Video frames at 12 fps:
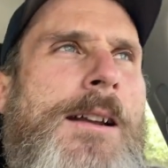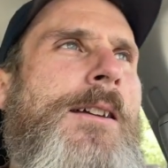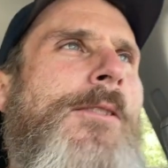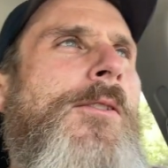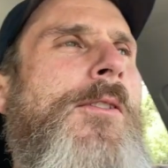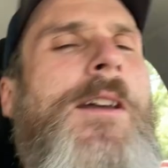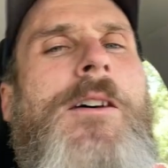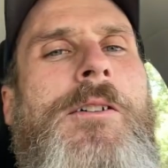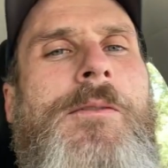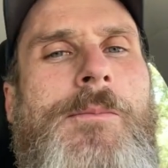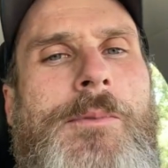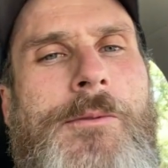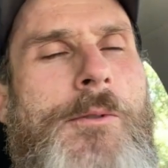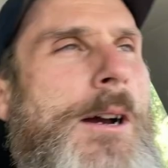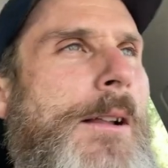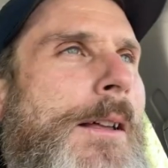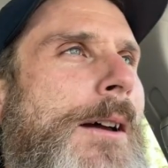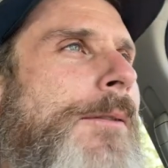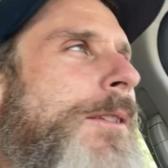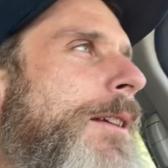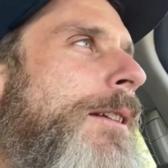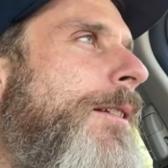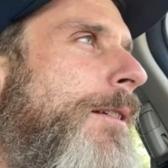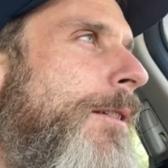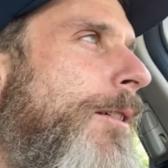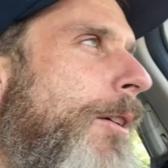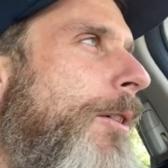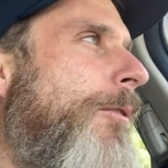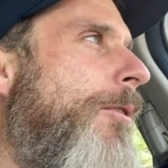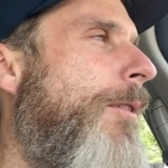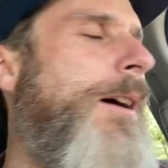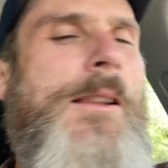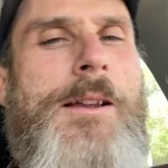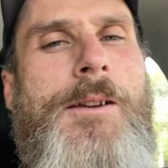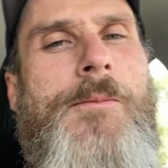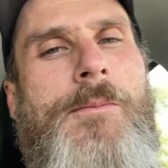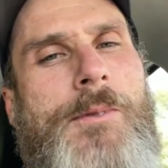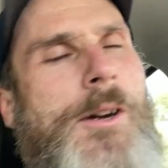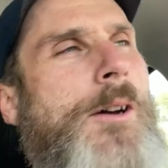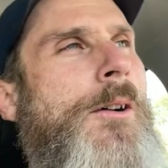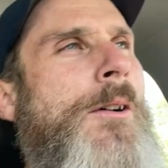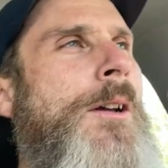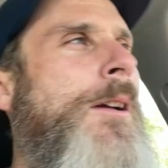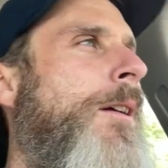I could just tell it before I left, he needed to go. So I let him go.